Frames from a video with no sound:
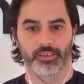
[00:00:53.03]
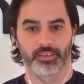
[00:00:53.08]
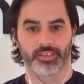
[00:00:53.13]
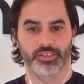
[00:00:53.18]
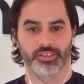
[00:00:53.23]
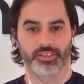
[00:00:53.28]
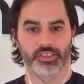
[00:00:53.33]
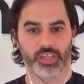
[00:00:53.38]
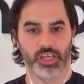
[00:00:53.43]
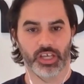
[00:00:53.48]

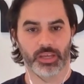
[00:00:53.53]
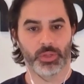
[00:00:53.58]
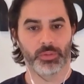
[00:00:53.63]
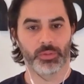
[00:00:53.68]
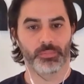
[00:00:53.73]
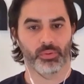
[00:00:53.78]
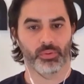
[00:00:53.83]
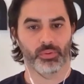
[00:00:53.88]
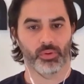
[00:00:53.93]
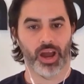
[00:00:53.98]
Just the same,
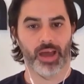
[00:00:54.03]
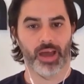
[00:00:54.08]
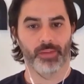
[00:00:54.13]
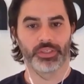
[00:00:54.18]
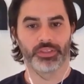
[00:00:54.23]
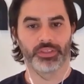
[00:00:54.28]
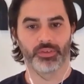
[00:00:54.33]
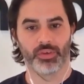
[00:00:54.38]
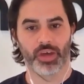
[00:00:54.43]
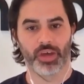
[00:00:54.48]
you
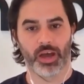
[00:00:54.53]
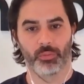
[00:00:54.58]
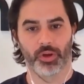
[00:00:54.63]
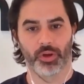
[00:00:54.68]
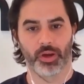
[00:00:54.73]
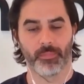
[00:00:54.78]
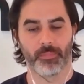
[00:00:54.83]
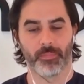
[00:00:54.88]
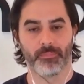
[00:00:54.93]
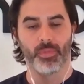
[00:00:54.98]
probably do not
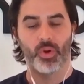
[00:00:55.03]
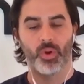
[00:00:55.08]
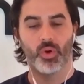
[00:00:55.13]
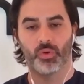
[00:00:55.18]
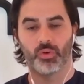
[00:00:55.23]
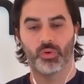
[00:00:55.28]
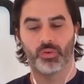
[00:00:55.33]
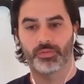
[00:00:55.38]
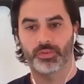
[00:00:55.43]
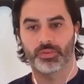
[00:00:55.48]
want to
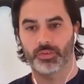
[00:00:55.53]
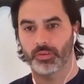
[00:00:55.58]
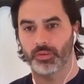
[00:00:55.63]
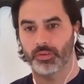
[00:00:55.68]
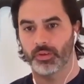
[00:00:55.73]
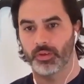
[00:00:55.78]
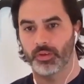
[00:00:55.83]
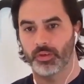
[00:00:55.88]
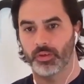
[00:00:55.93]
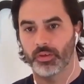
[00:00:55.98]
move,
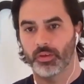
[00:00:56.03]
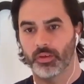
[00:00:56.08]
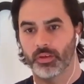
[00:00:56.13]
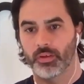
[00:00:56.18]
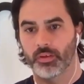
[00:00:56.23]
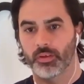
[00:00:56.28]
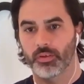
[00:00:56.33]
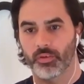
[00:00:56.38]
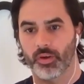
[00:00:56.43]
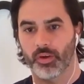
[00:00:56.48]

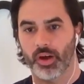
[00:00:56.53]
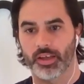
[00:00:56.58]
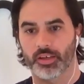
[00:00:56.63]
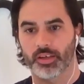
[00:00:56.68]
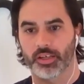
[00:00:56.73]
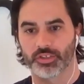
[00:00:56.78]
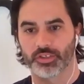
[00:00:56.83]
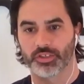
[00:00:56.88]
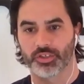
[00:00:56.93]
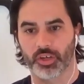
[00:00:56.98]
right?
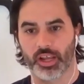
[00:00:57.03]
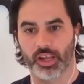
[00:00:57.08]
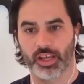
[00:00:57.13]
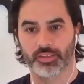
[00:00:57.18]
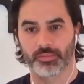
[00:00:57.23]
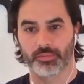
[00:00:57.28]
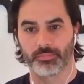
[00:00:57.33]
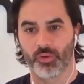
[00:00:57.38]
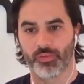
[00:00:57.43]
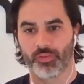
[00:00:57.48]
Because you're going to
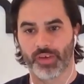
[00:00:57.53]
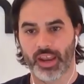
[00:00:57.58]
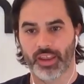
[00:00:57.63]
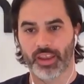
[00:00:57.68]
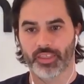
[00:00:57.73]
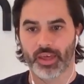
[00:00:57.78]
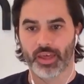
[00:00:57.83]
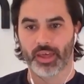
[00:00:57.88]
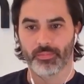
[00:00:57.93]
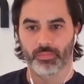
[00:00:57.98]
have to move out
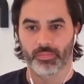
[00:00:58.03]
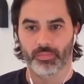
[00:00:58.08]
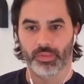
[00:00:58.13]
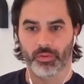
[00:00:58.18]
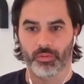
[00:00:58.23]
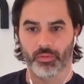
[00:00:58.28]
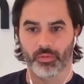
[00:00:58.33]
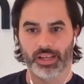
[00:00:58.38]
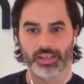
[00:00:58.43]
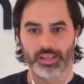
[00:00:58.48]
of
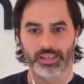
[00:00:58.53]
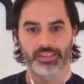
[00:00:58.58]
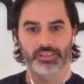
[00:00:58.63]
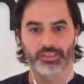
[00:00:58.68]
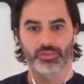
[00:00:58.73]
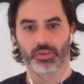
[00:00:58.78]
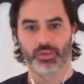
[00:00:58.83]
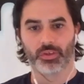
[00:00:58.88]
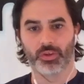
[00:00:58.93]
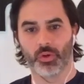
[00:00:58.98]
that rate
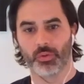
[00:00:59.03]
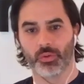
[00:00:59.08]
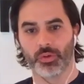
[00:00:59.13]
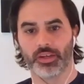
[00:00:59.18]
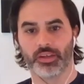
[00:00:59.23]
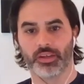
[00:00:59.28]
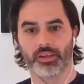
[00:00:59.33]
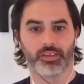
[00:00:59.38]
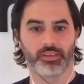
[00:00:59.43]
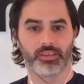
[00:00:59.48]
into a new
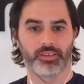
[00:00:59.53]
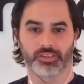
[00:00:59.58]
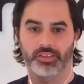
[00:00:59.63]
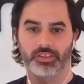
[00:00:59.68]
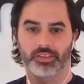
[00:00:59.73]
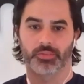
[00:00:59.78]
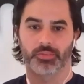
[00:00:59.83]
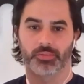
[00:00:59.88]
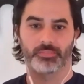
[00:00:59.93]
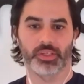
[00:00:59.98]
one, and it's
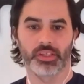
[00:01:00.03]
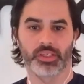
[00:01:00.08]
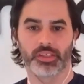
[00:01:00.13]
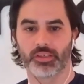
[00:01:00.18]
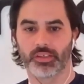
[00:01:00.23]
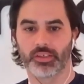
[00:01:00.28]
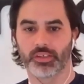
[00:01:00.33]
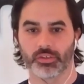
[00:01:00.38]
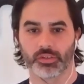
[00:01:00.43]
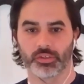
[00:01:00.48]
just
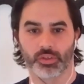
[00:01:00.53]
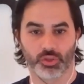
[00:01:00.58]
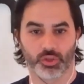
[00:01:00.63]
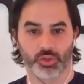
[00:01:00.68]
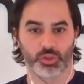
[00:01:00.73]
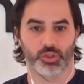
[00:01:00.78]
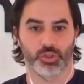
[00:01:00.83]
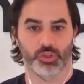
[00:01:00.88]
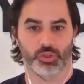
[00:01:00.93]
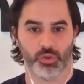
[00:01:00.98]

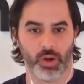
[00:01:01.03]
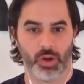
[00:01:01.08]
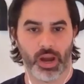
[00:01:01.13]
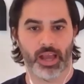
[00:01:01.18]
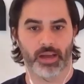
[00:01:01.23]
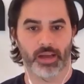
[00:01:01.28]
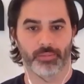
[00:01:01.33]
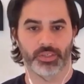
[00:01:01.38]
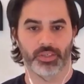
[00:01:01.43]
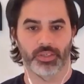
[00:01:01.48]
you're
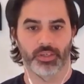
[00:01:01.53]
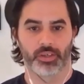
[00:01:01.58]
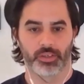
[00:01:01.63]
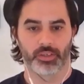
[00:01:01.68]
trapped.